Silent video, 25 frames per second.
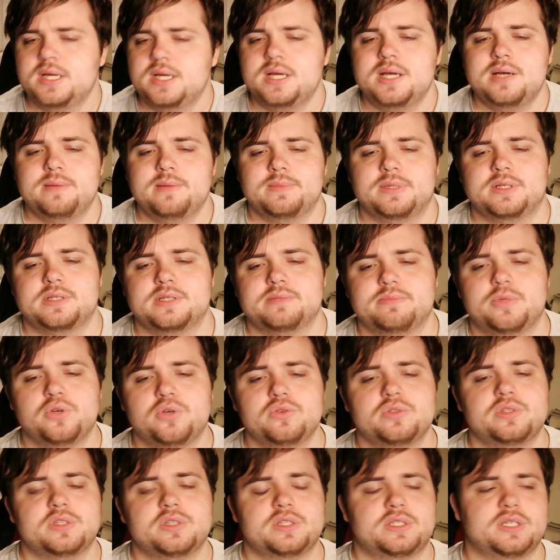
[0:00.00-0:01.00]
Because
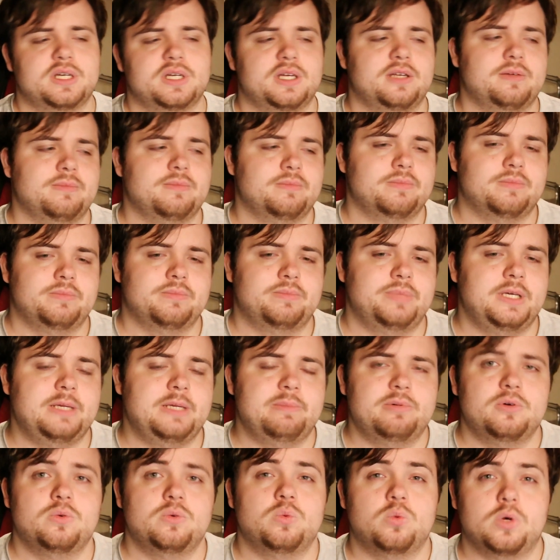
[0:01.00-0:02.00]
most of the time,
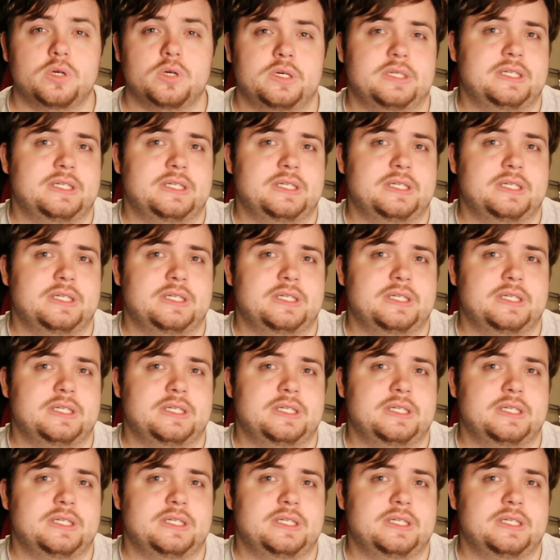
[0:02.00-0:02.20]
people want